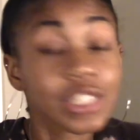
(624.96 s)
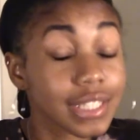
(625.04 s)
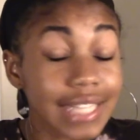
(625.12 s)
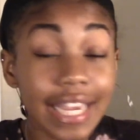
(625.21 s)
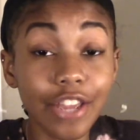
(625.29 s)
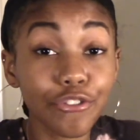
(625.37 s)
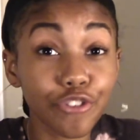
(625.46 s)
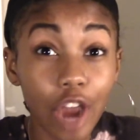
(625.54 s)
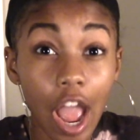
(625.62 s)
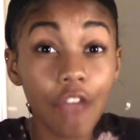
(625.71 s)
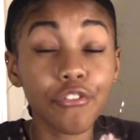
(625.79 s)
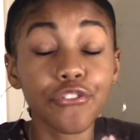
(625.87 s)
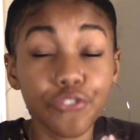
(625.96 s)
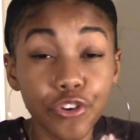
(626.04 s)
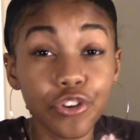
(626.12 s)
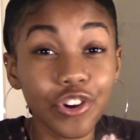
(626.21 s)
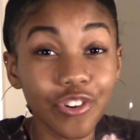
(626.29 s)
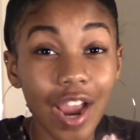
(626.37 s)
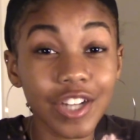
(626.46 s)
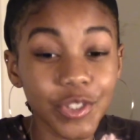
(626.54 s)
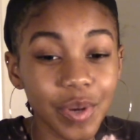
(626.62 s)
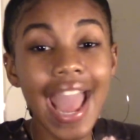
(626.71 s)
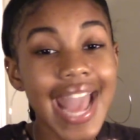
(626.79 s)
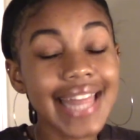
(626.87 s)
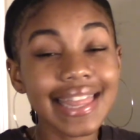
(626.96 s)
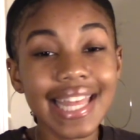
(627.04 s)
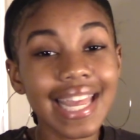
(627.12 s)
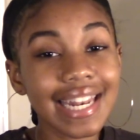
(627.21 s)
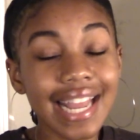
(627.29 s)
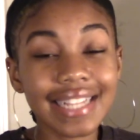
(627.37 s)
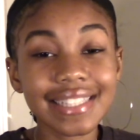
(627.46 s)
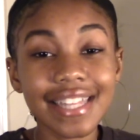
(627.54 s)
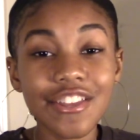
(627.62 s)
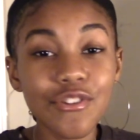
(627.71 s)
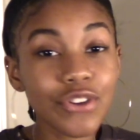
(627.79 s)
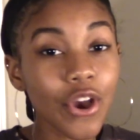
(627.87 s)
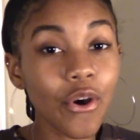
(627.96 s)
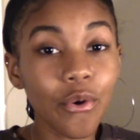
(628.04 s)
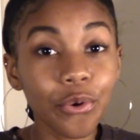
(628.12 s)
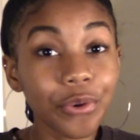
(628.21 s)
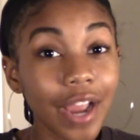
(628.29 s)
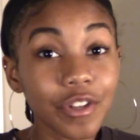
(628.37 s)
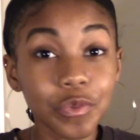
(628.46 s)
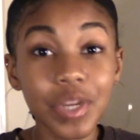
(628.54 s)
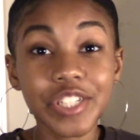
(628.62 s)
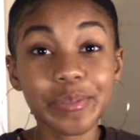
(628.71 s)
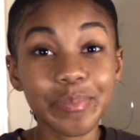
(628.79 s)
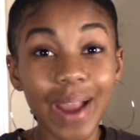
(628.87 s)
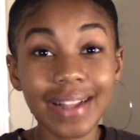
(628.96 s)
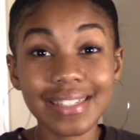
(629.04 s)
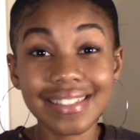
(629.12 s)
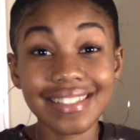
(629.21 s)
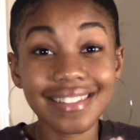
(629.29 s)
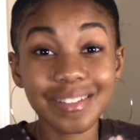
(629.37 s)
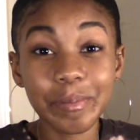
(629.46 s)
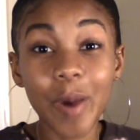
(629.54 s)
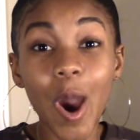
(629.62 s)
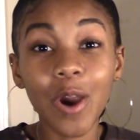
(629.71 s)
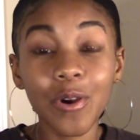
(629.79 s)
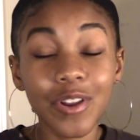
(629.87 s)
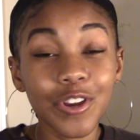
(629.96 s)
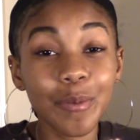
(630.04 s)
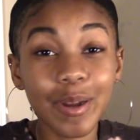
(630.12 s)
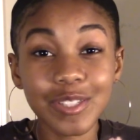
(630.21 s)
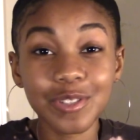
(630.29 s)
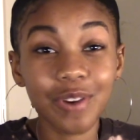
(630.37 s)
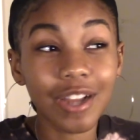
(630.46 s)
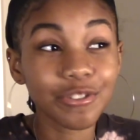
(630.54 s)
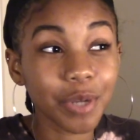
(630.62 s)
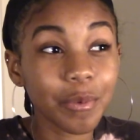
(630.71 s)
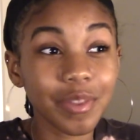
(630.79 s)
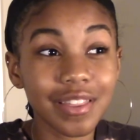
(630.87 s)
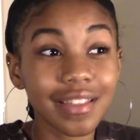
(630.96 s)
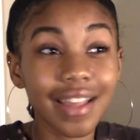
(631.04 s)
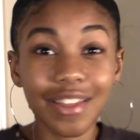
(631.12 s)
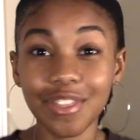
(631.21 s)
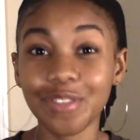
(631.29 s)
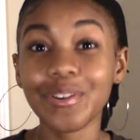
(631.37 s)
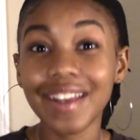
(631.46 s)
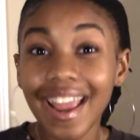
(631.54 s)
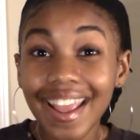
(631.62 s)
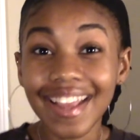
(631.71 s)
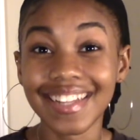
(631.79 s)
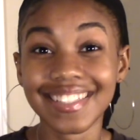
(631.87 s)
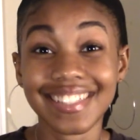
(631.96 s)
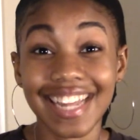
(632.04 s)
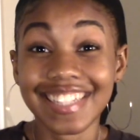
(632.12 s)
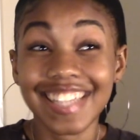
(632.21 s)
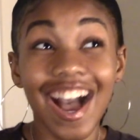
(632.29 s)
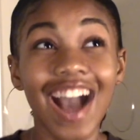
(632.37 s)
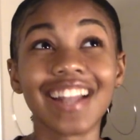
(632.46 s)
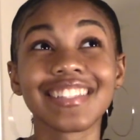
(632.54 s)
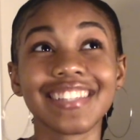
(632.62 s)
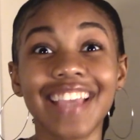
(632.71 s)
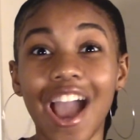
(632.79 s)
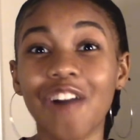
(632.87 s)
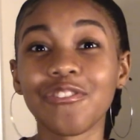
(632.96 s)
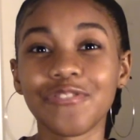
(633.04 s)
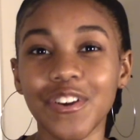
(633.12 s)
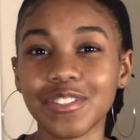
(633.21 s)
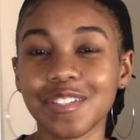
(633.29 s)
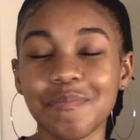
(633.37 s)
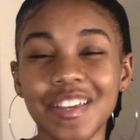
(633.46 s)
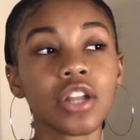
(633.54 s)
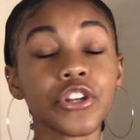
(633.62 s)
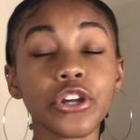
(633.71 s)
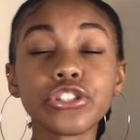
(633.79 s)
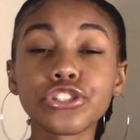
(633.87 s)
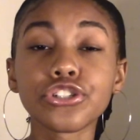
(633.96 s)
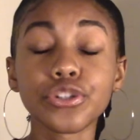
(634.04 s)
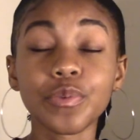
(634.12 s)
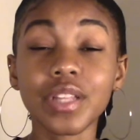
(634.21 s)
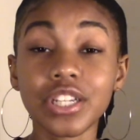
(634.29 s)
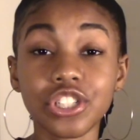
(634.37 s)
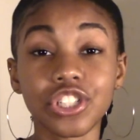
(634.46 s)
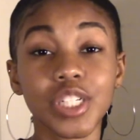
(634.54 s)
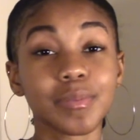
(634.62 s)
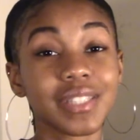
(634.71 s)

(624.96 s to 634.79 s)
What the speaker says: taking forever for you to graduate, and then next thing you know, graduation practice is tomorrow and you're about to graduate within like 3 days. That's honestly how it felt to me. Nurture your relationships